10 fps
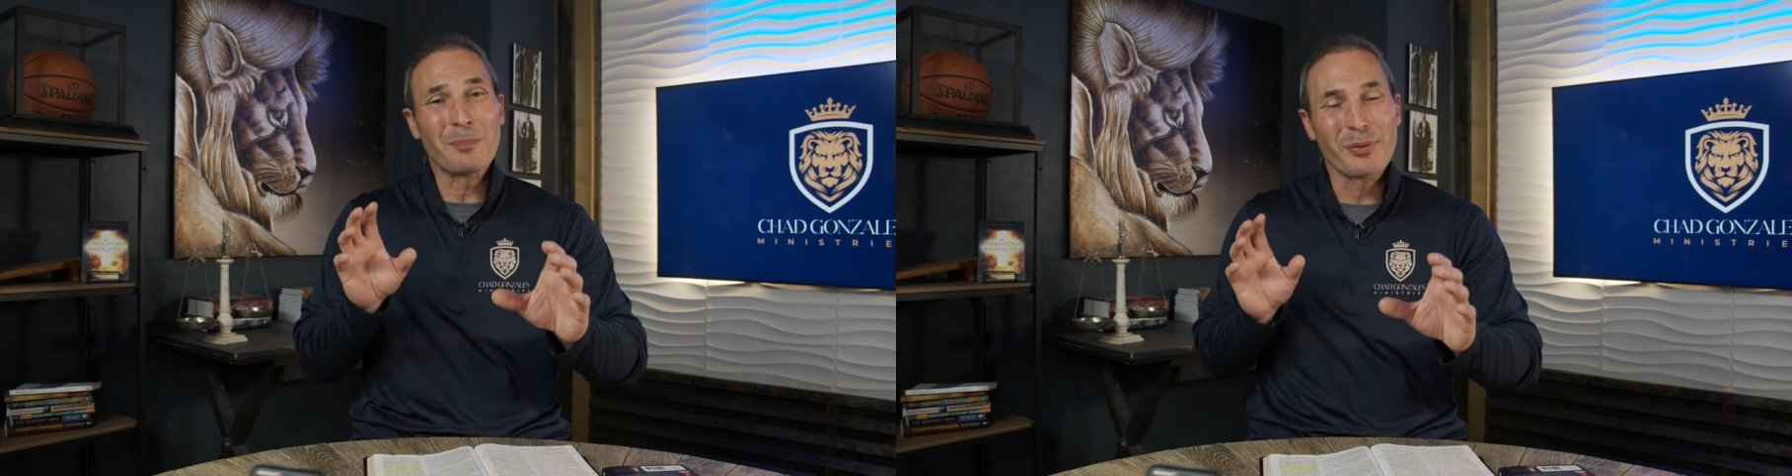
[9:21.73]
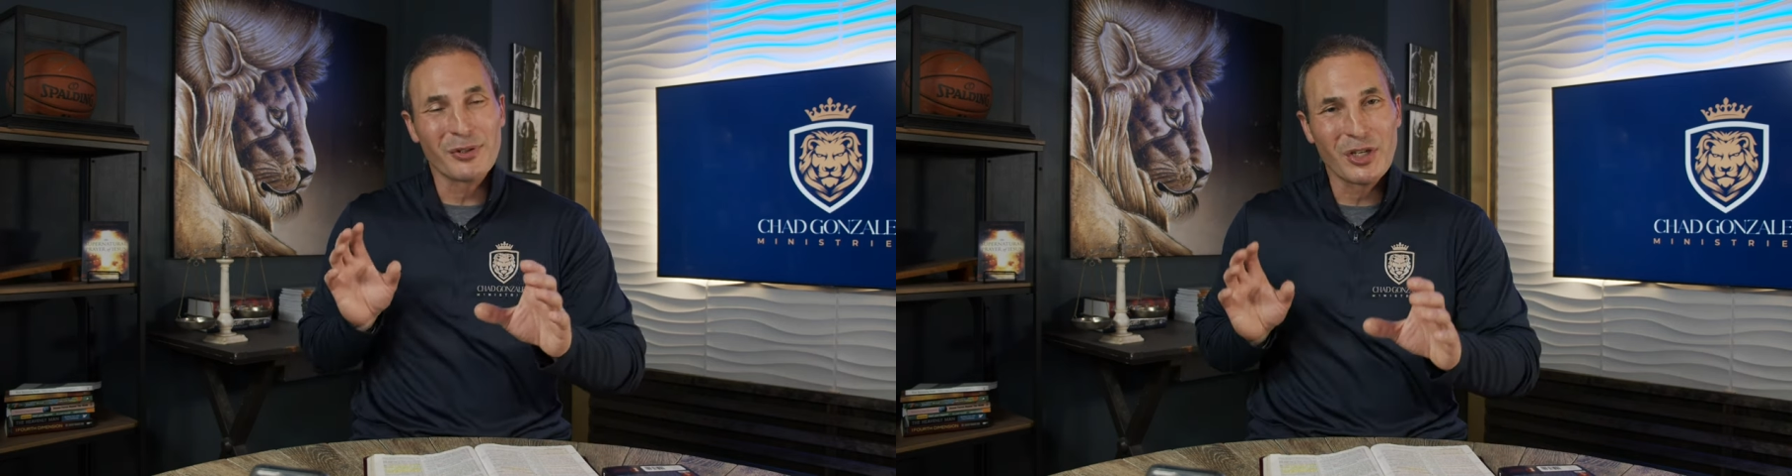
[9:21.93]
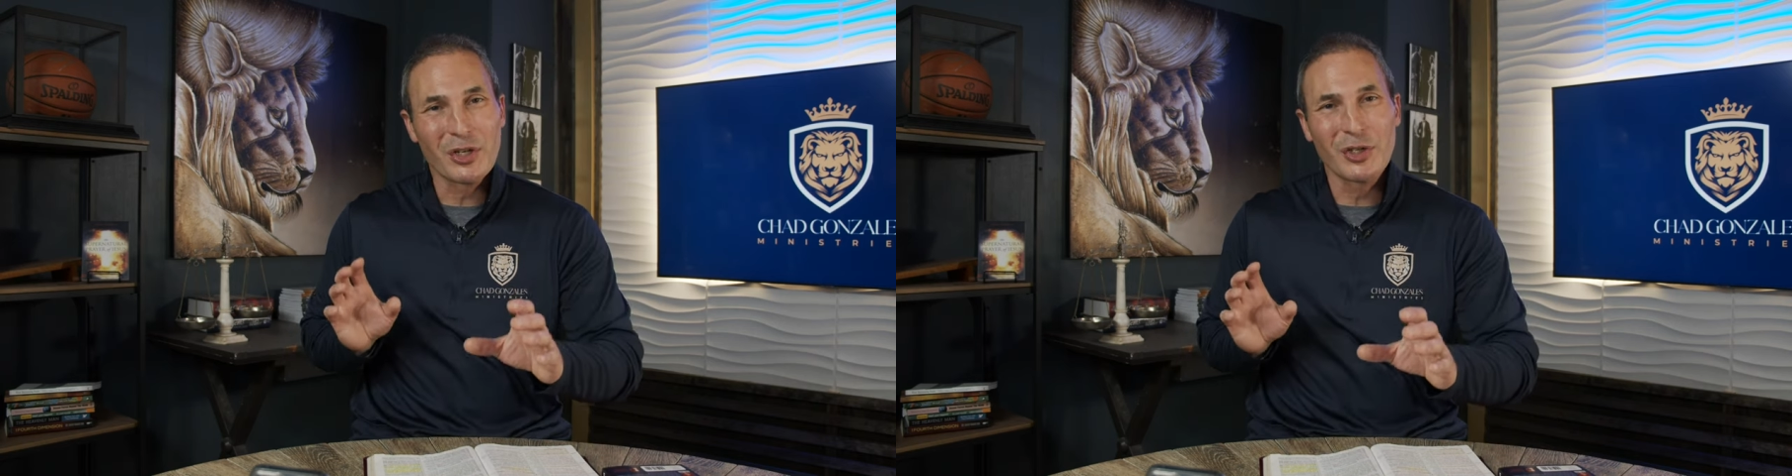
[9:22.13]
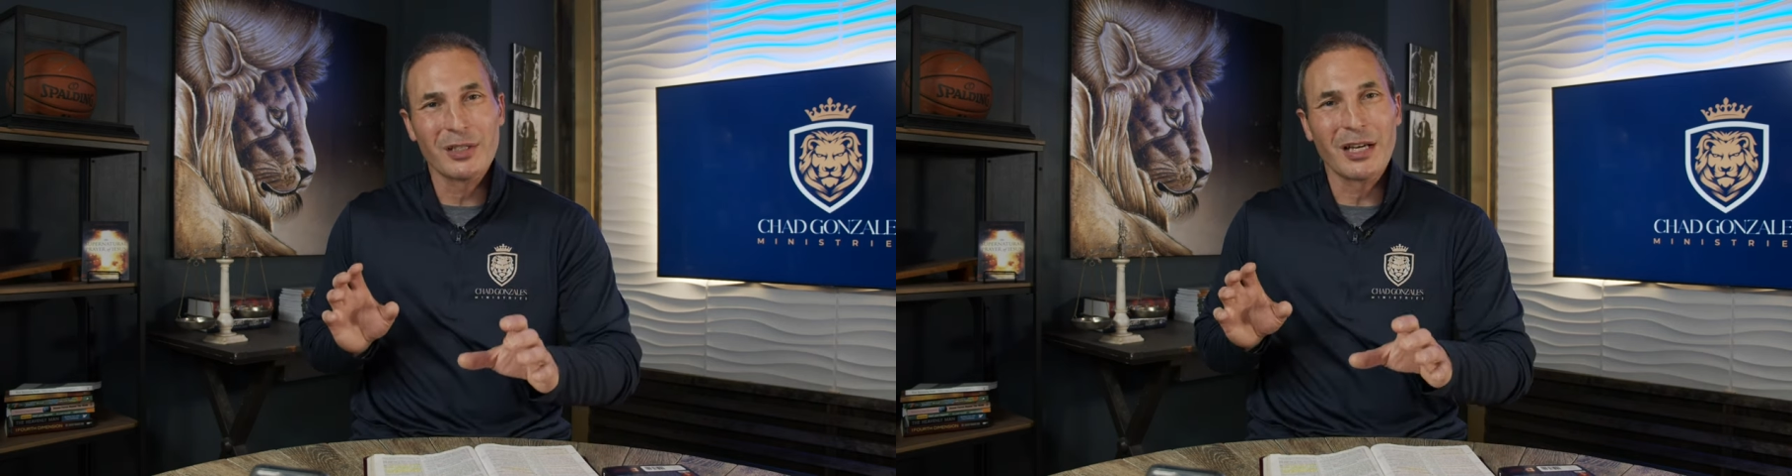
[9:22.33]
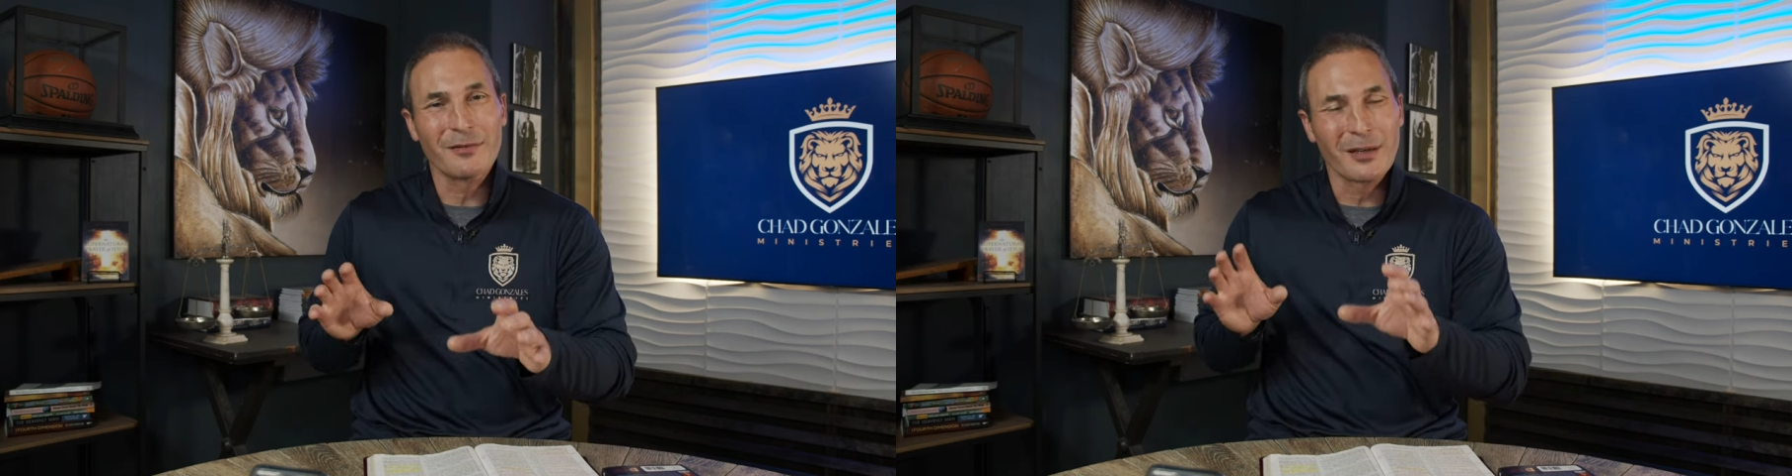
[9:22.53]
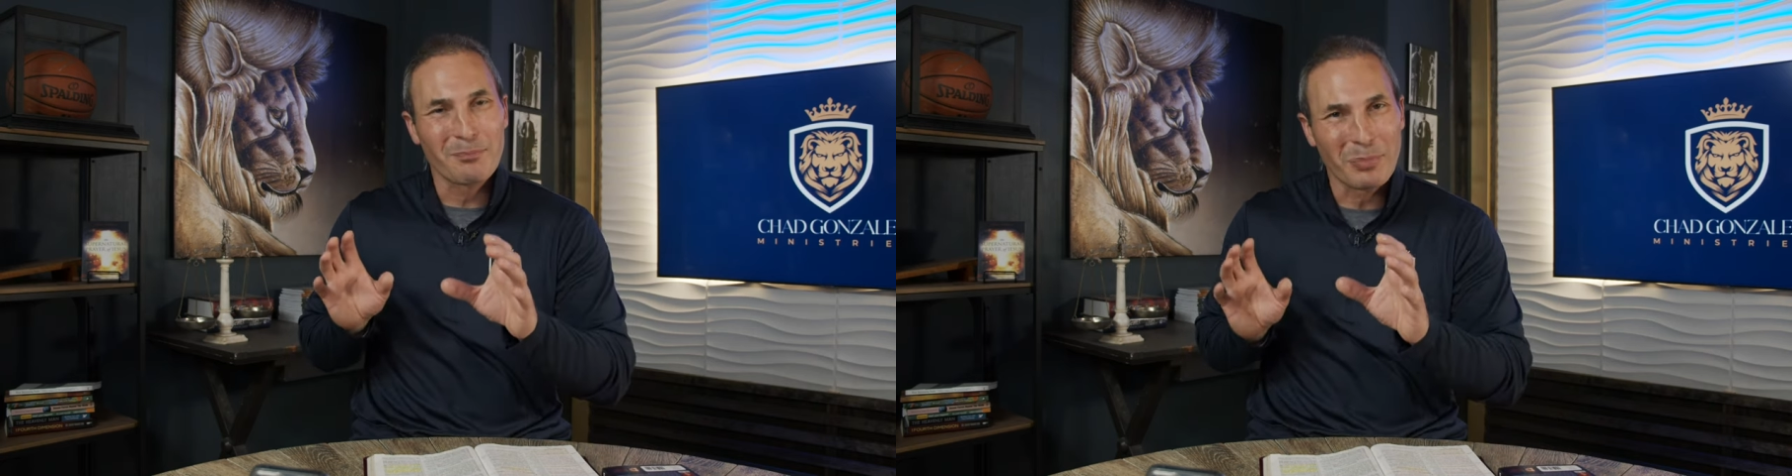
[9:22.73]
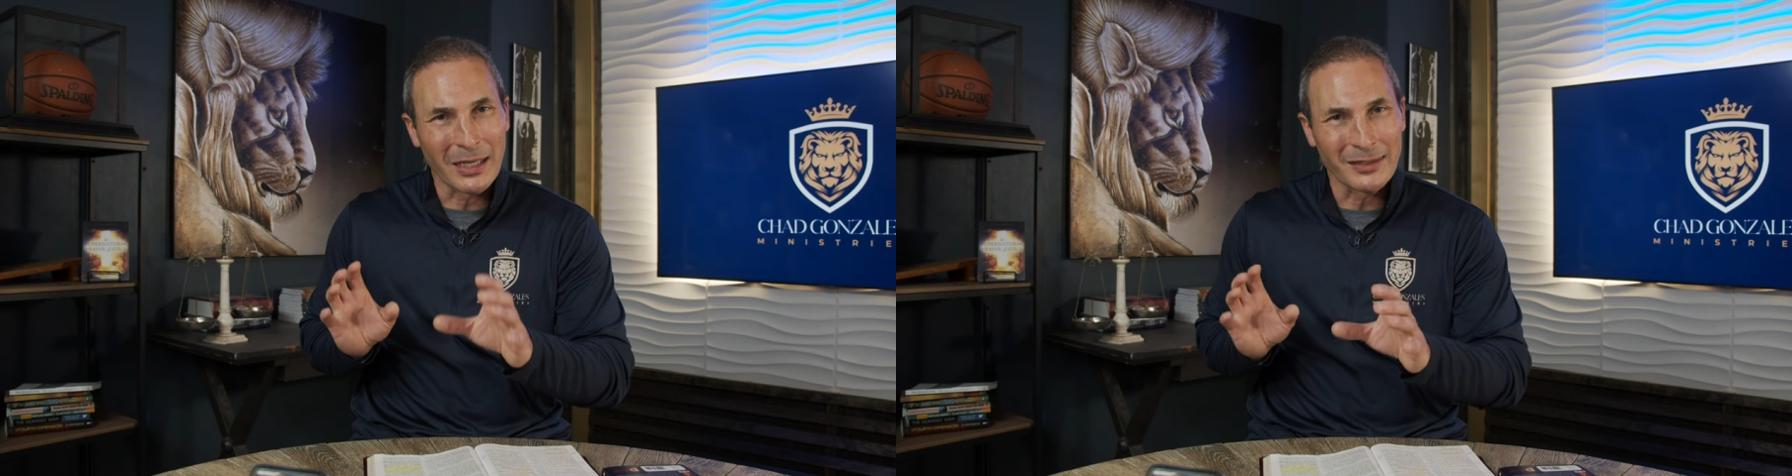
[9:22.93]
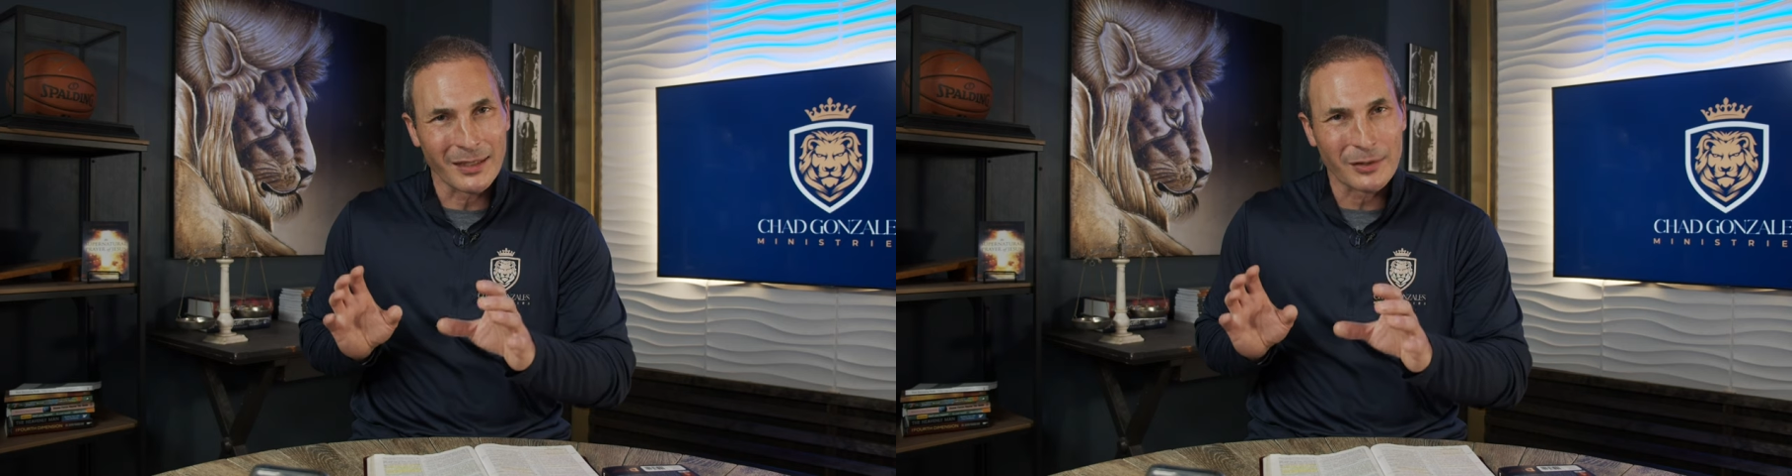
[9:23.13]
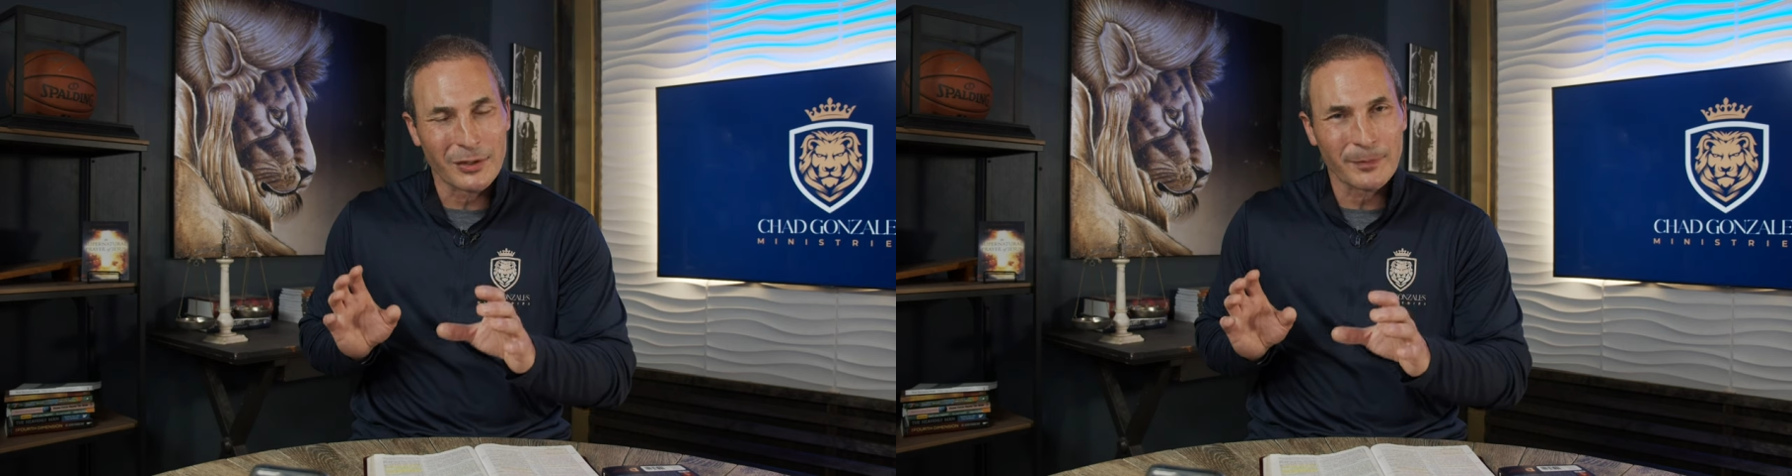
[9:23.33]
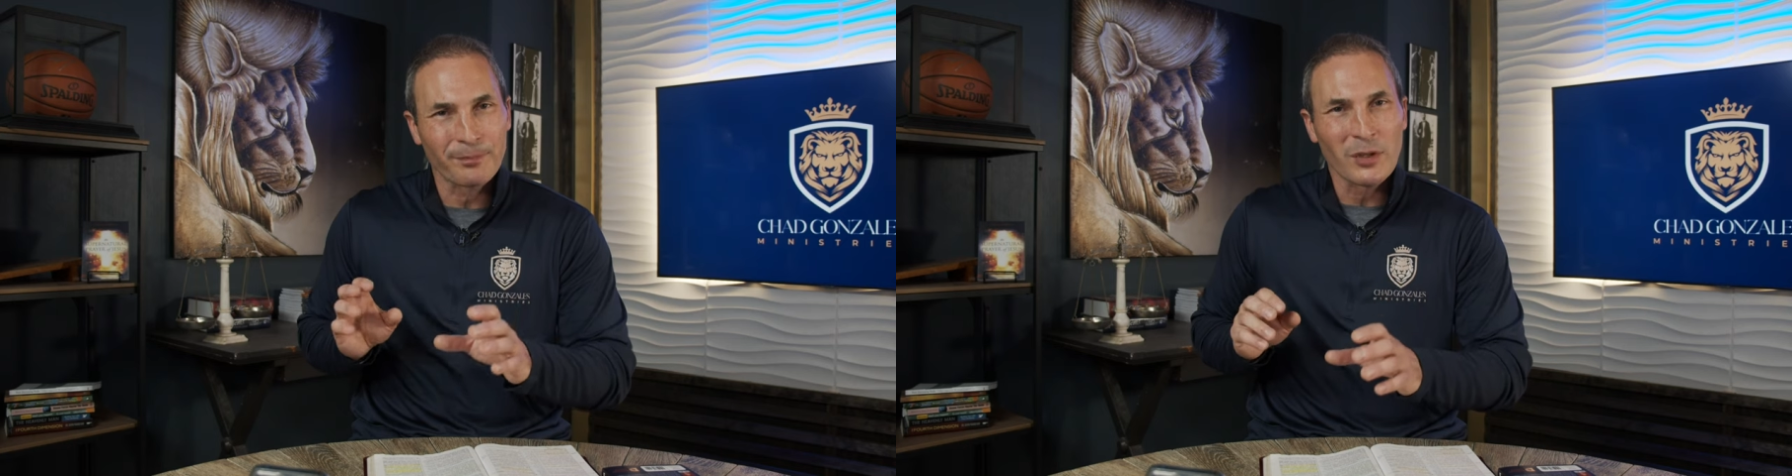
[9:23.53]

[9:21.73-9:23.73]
position of abundance.